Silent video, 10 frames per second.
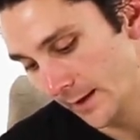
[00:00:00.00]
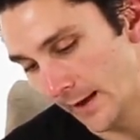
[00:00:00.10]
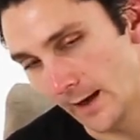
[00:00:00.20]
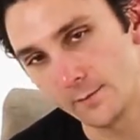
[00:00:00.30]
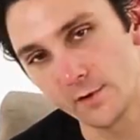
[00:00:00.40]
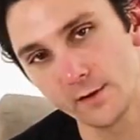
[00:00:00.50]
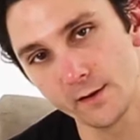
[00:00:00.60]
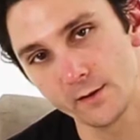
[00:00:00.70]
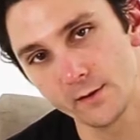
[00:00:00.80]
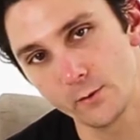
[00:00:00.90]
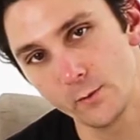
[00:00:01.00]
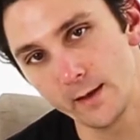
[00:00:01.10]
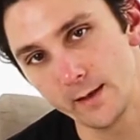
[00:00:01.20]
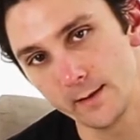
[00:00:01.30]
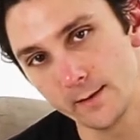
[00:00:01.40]
and I'm just going to
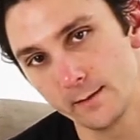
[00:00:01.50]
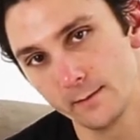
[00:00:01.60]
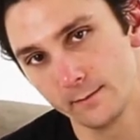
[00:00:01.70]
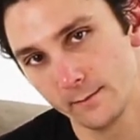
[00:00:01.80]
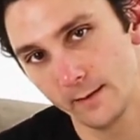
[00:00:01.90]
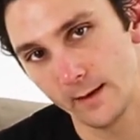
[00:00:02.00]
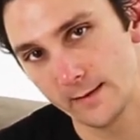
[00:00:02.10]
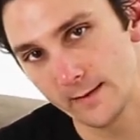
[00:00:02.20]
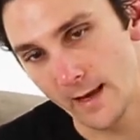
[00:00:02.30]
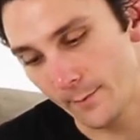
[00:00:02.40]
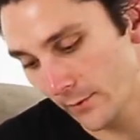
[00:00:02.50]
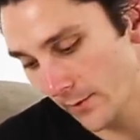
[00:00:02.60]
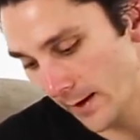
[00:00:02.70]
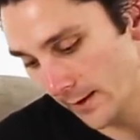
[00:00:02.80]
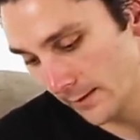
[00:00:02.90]
squeeze and
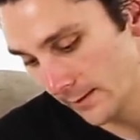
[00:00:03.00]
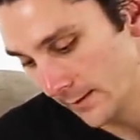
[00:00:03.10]
separate